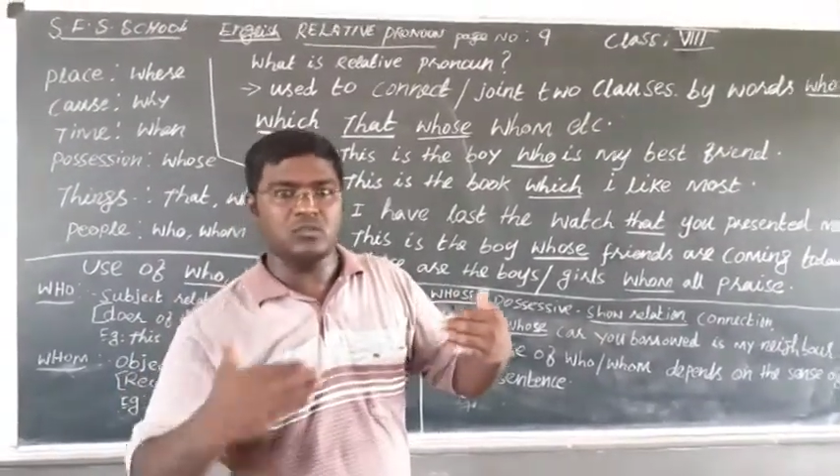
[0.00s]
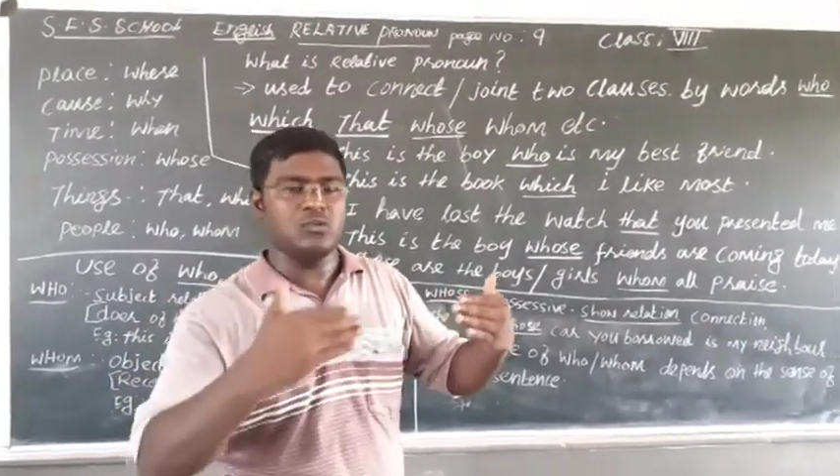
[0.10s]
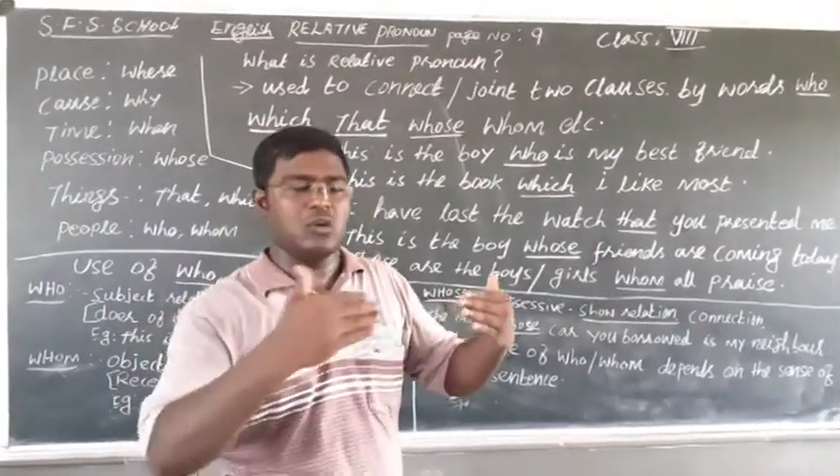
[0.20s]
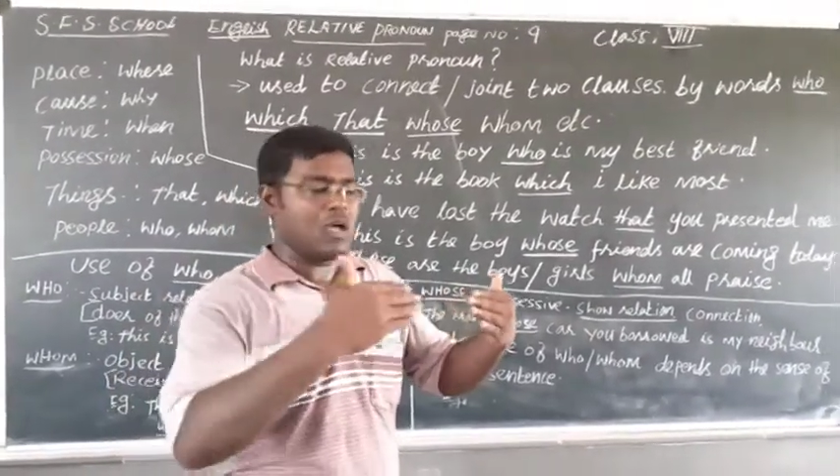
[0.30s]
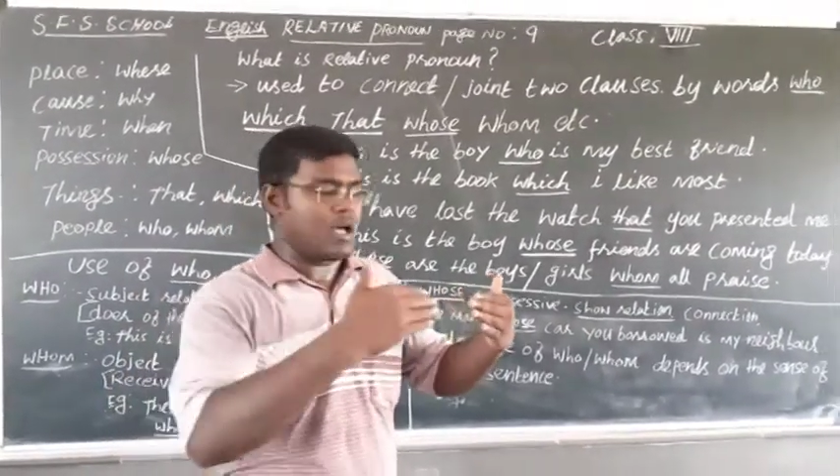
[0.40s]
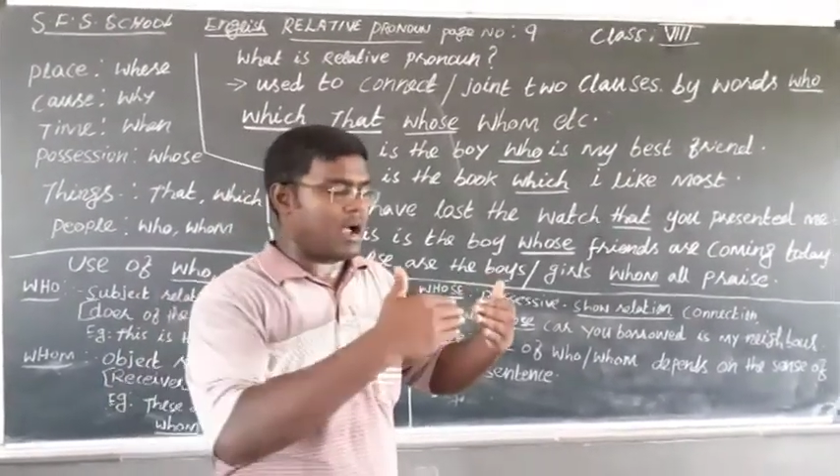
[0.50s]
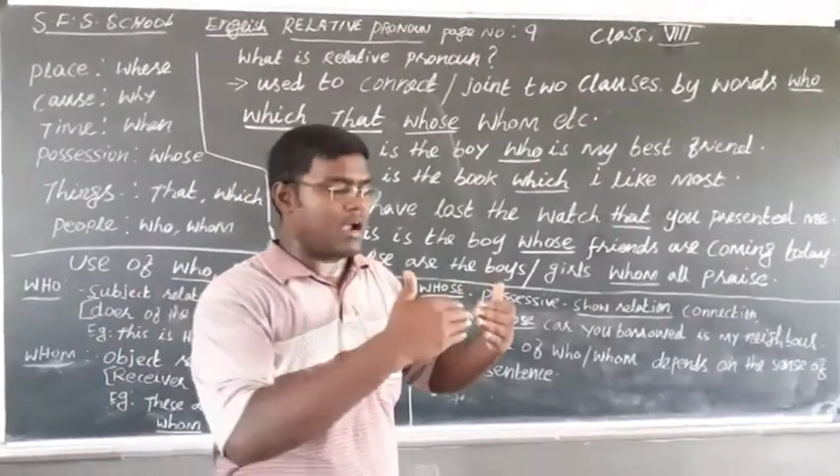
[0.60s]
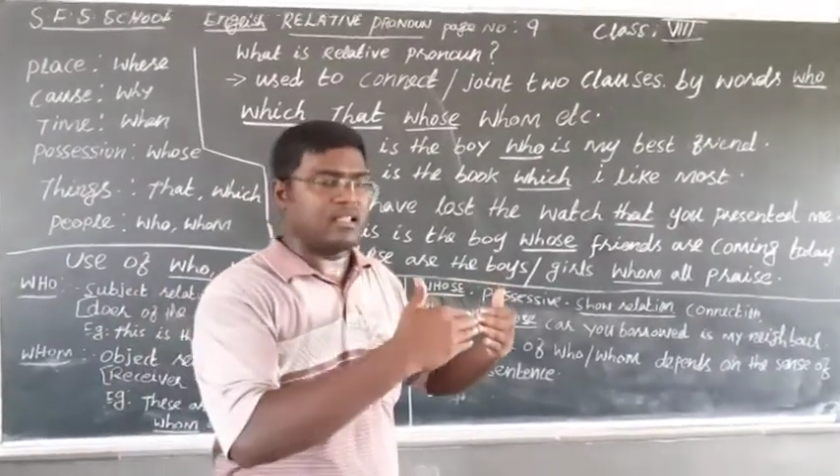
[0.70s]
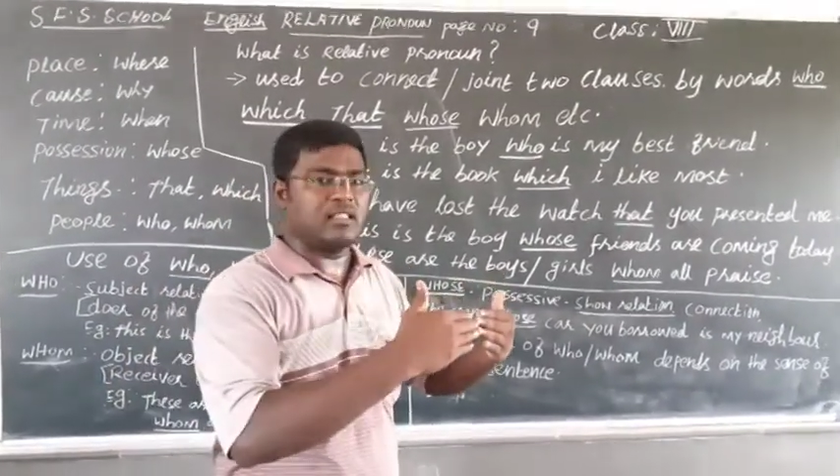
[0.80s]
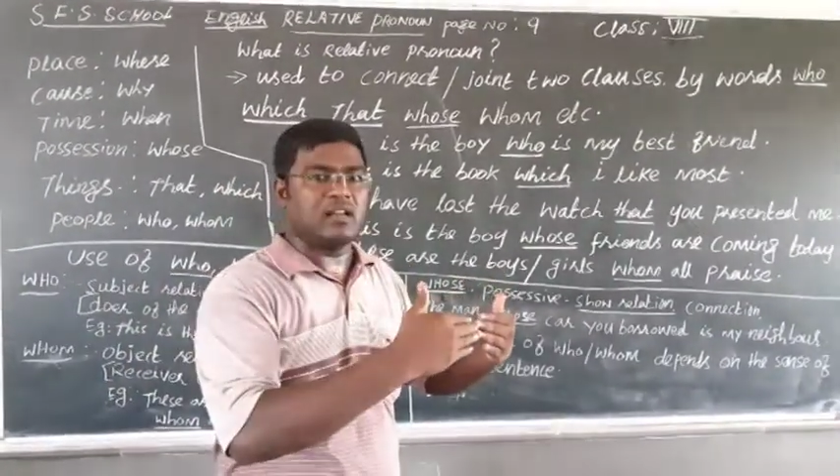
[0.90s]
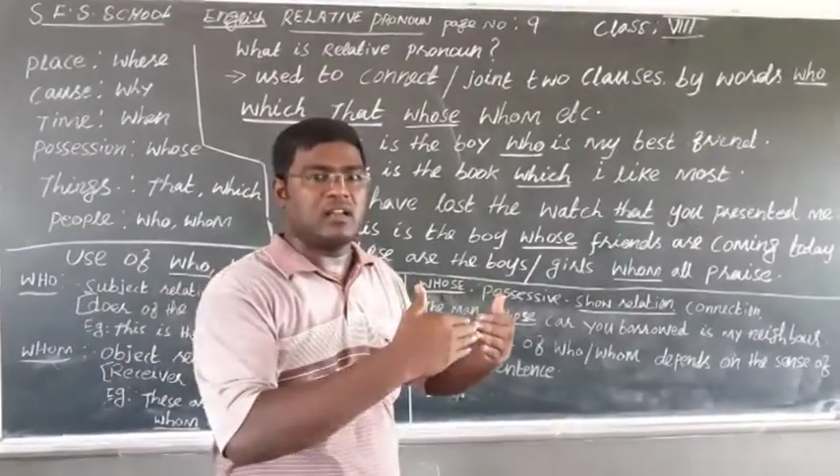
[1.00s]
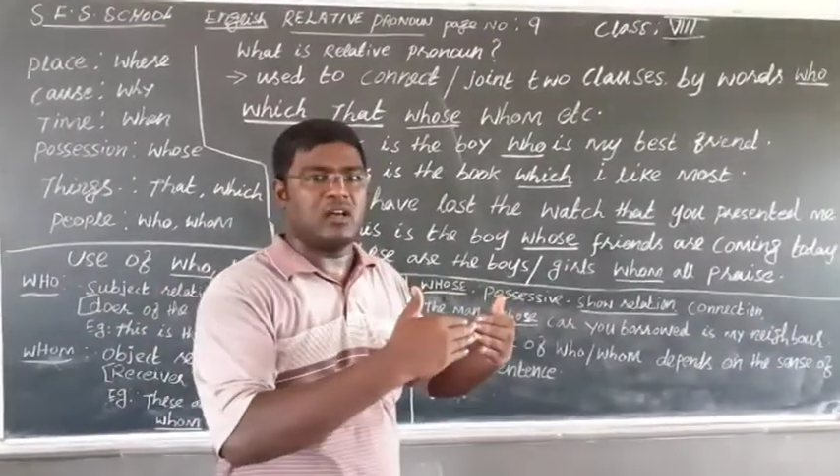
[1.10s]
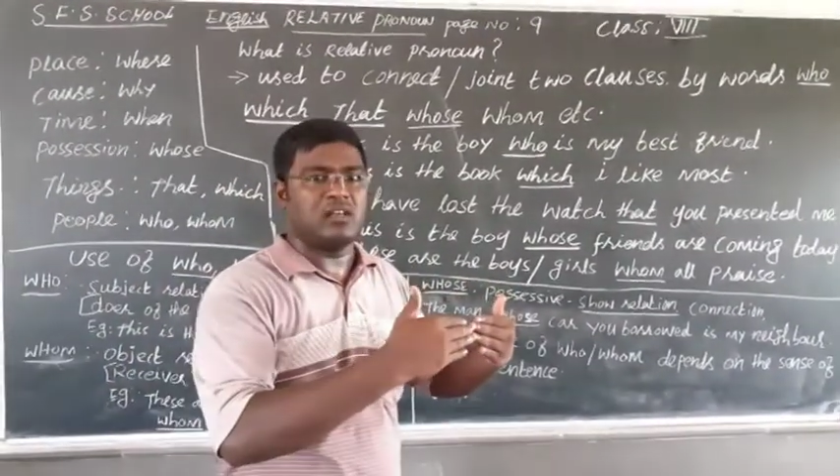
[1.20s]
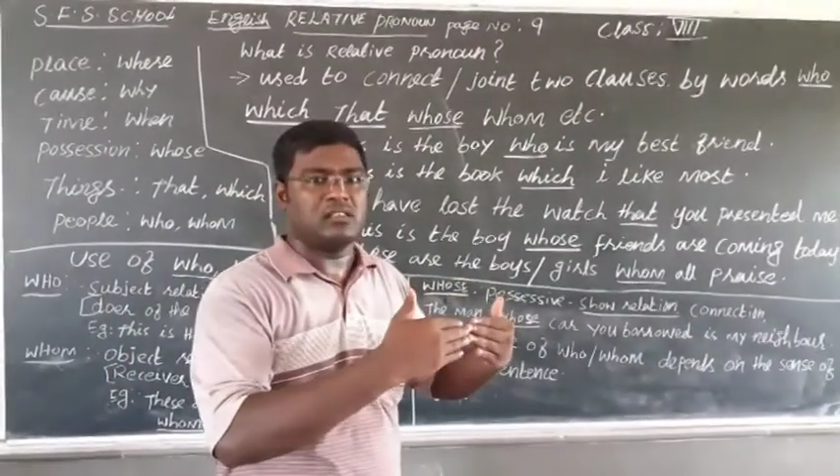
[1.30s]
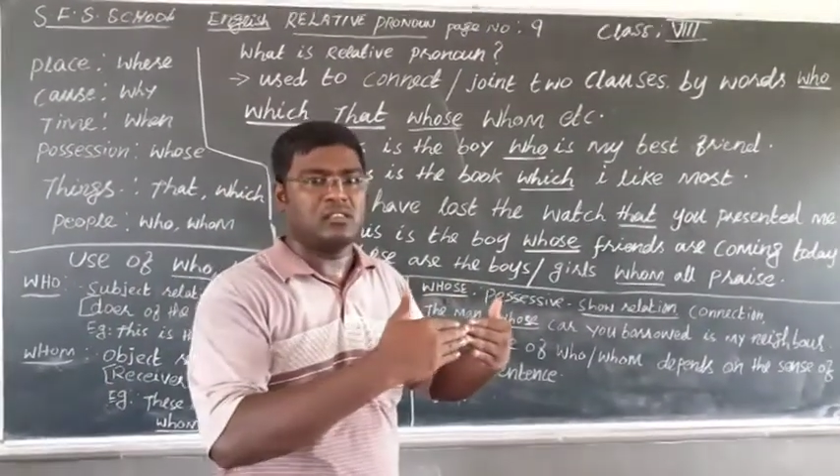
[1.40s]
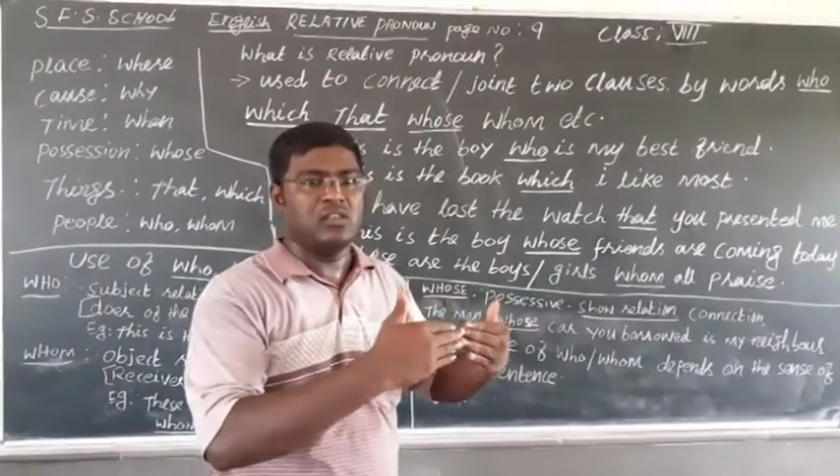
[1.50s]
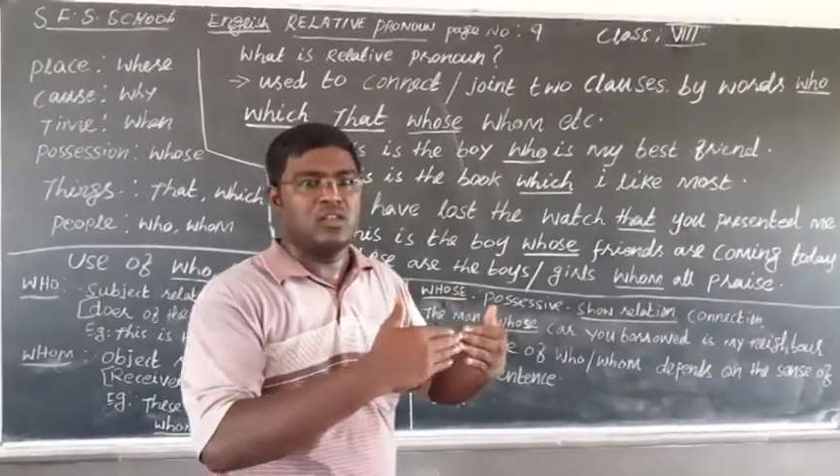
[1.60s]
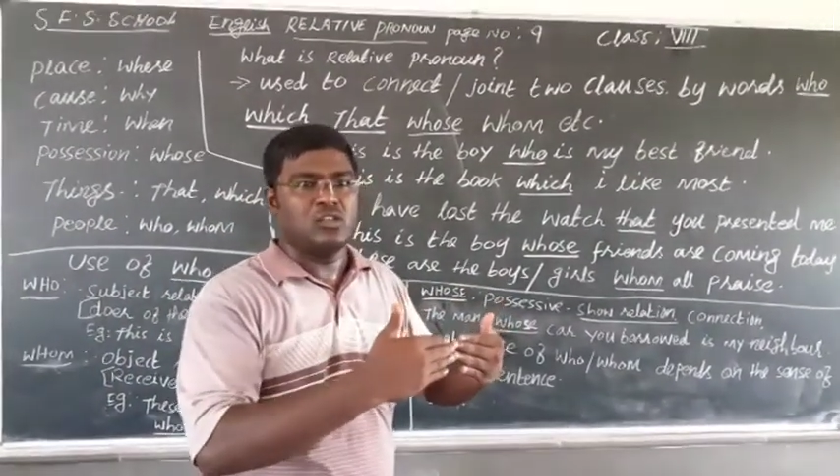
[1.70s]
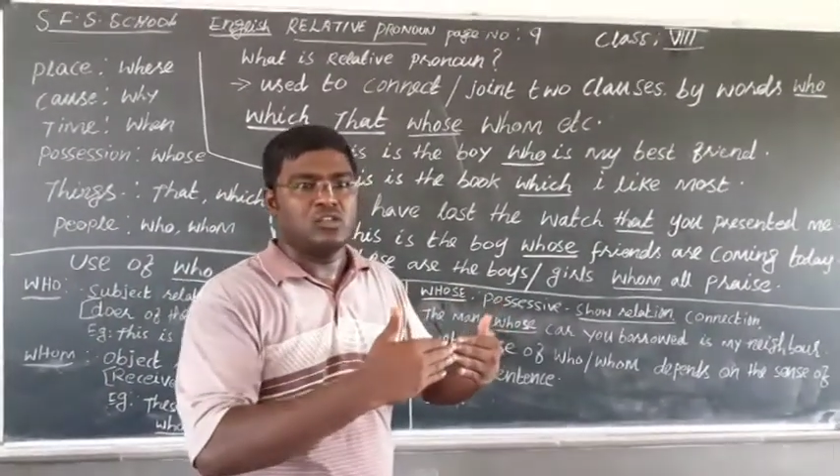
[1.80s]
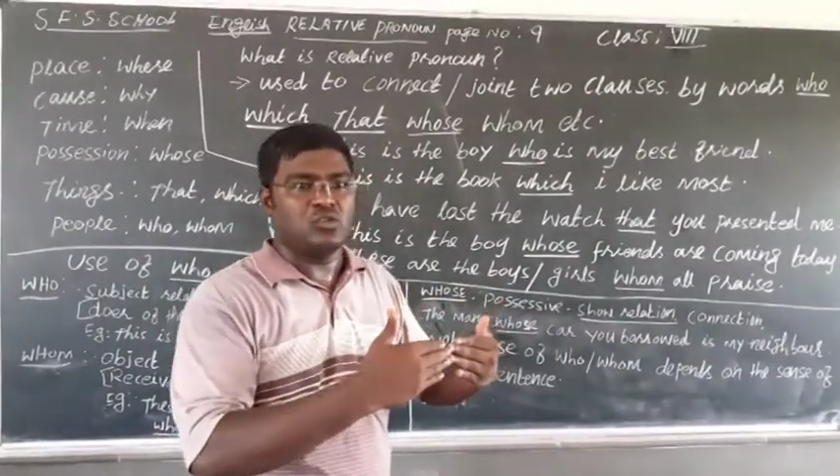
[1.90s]
to another clause.
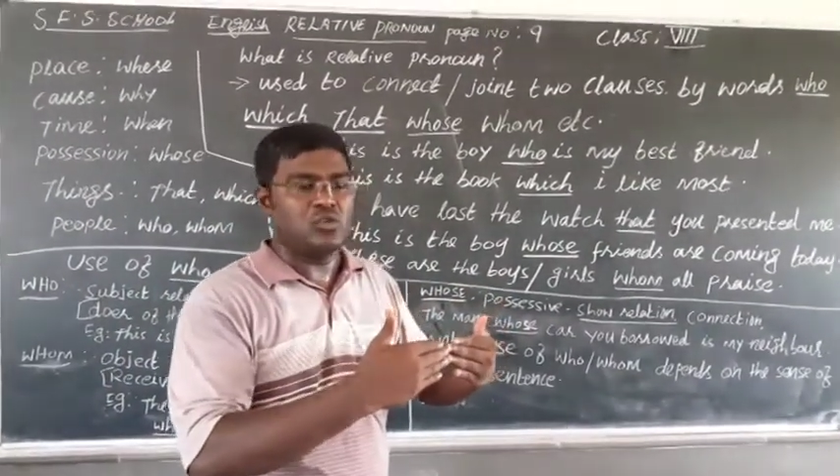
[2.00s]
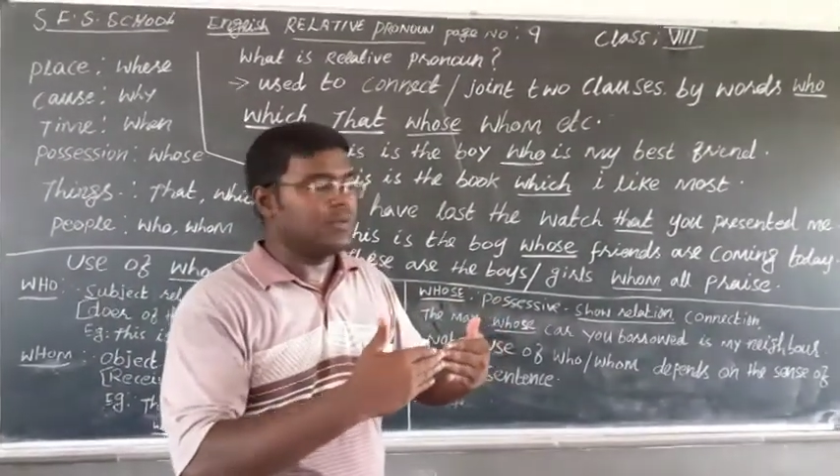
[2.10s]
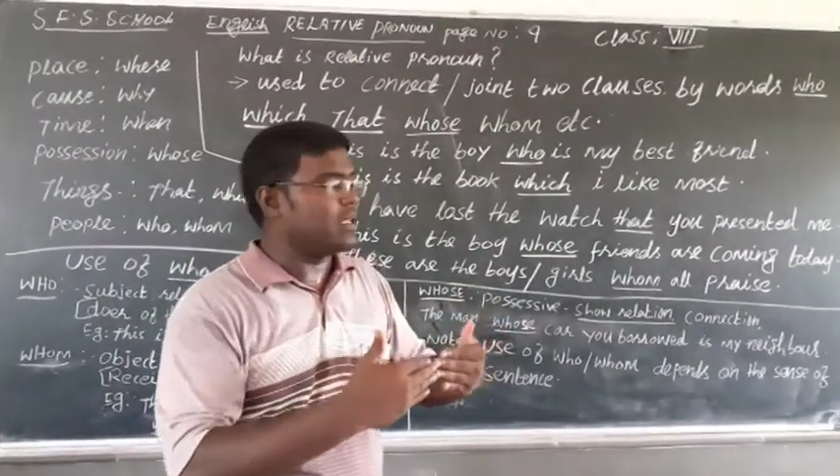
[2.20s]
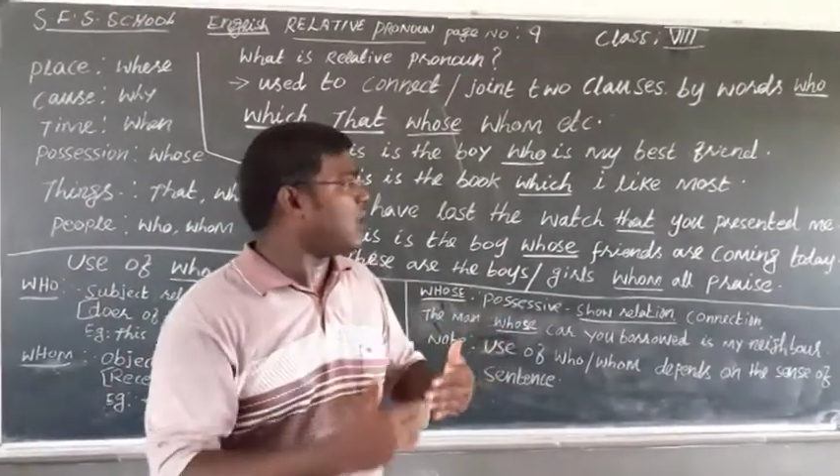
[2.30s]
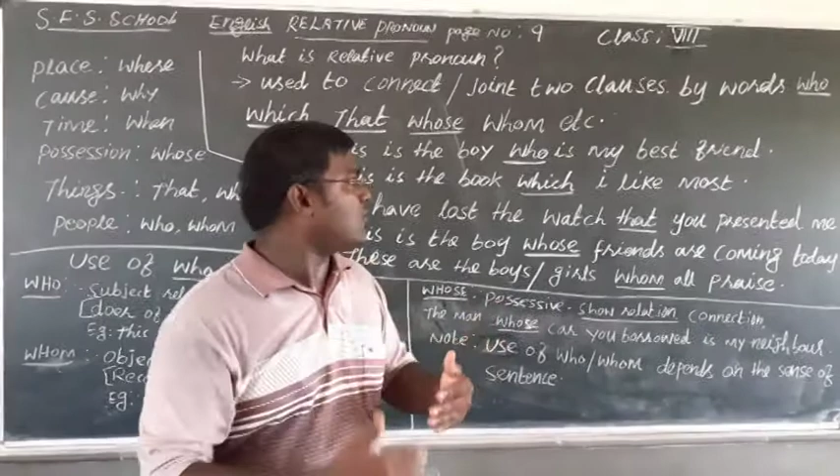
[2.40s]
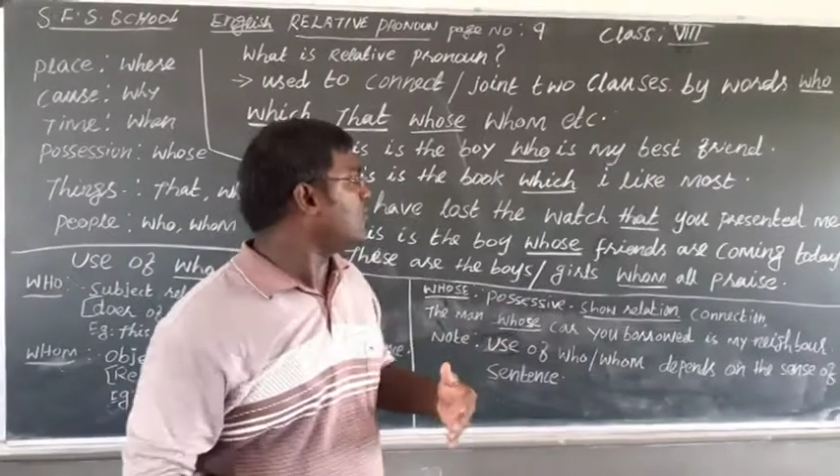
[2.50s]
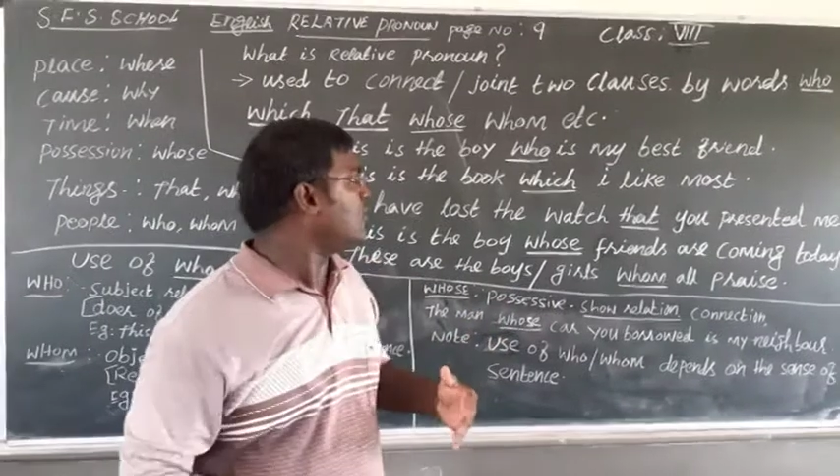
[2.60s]
So we have the